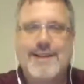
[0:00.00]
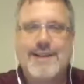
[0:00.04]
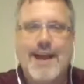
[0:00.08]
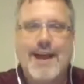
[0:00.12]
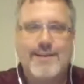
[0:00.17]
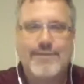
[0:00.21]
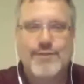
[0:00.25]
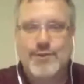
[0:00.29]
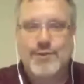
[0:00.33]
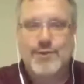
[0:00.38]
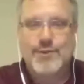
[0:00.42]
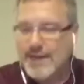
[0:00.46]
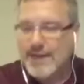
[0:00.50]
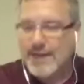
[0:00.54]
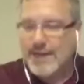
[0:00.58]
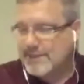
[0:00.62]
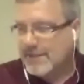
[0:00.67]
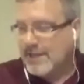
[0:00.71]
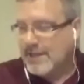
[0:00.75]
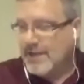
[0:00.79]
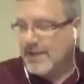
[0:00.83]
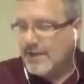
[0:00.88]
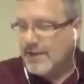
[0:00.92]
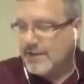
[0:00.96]
you guys.
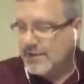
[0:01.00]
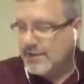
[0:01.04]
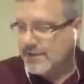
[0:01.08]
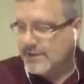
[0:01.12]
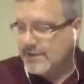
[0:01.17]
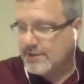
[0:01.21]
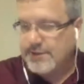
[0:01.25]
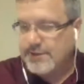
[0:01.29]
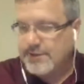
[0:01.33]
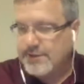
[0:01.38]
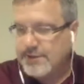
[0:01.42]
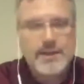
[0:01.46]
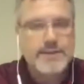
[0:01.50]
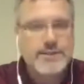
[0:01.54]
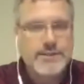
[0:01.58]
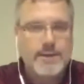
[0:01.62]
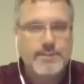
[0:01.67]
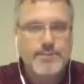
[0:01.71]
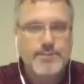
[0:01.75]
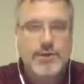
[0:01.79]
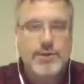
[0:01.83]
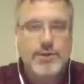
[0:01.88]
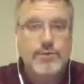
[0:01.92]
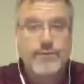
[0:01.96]
This is
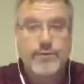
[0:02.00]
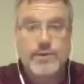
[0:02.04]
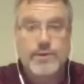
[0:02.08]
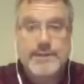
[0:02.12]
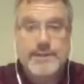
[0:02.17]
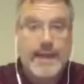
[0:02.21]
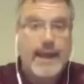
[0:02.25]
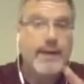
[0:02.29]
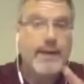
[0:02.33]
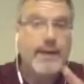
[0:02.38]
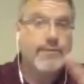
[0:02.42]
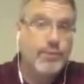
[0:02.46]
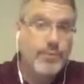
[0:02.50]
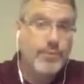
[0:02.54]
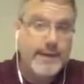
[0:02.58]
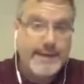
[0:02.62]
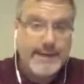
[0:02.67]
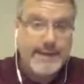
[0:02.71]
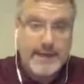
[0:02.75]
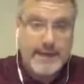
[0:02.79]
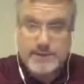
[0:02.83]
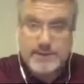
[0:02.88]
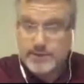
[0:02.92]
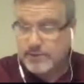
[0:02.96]
something new for us to have three
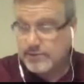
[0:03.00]
guests,